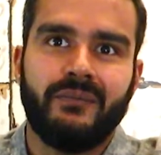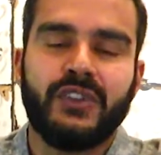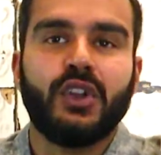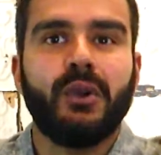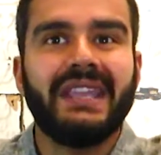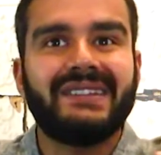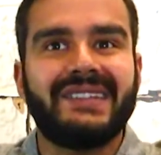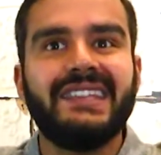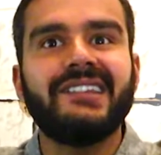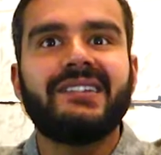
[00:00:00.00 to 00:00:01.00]
So it
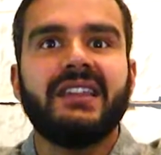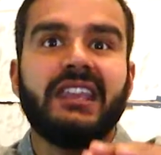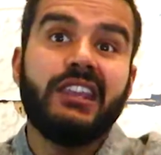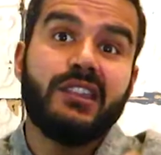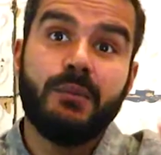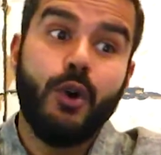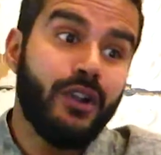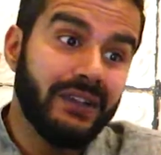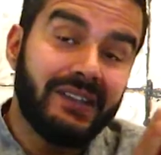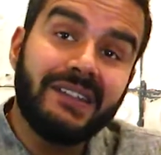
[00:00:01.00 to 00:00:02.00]
sees either more
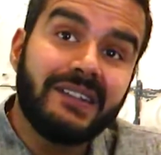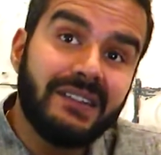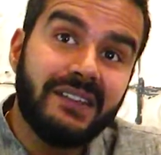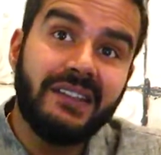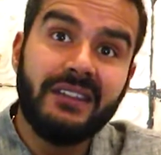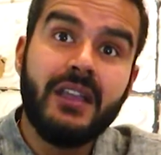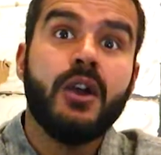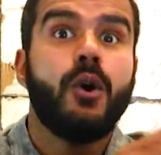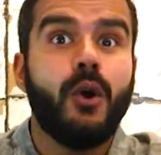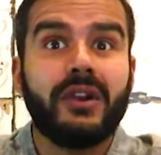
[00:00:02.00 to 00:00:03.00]
consistency
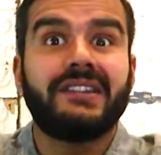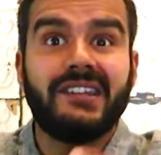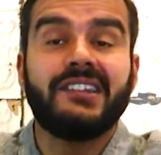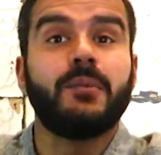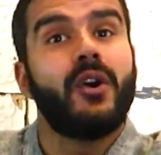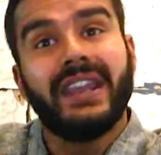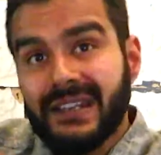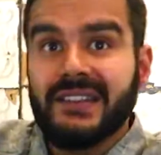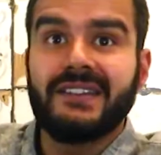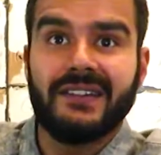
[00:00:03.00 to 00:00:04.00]
or it sees more
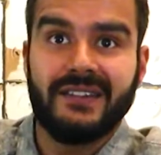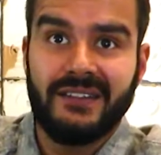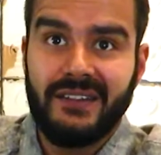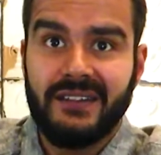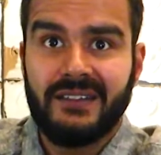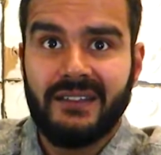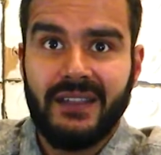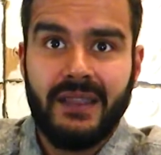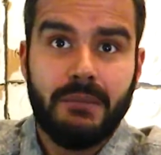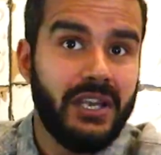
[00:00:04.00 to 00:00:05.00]
inconsistencies.
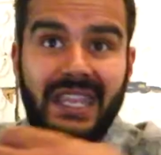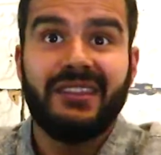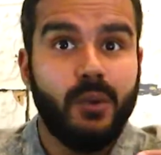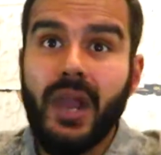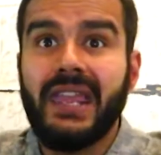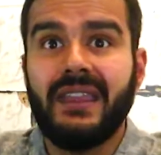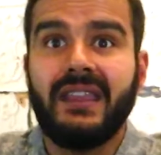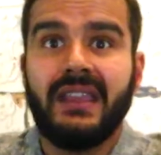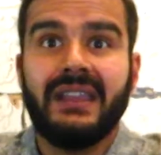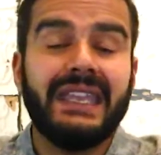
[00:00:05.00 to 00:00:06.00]
But either
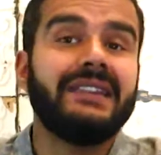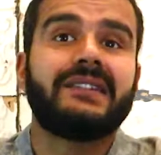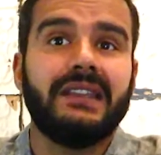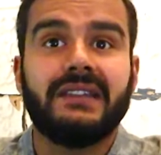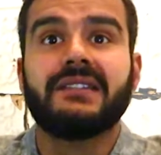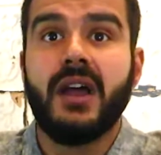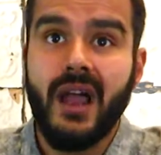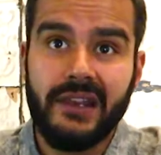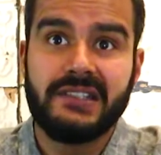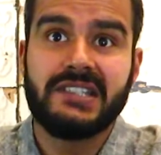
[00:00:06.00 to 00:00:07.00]
way, it's
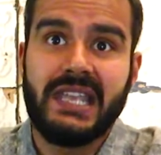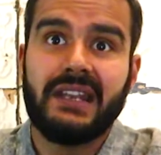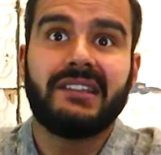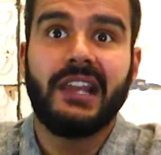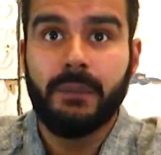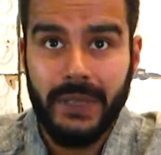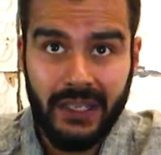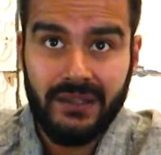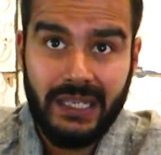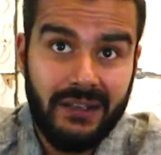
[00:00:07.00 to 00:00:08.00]
knowledge that is
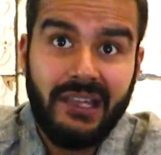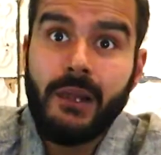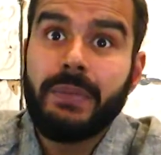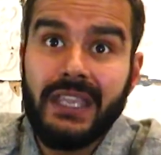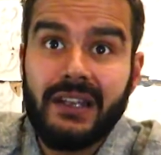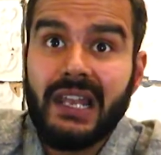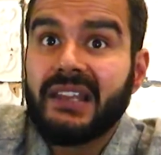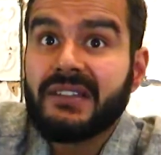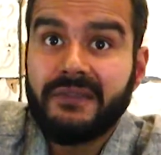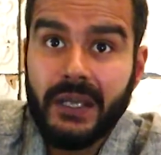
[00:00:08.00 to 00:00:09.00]
helping it
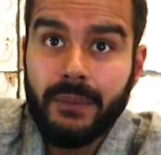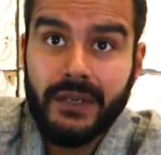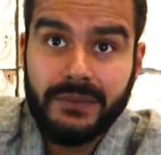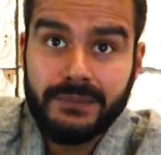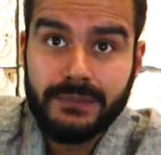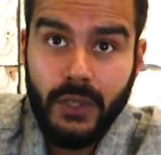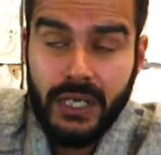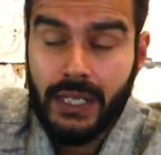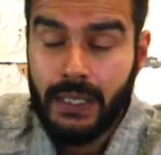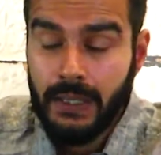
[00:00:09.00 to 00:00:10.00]
classify better, right?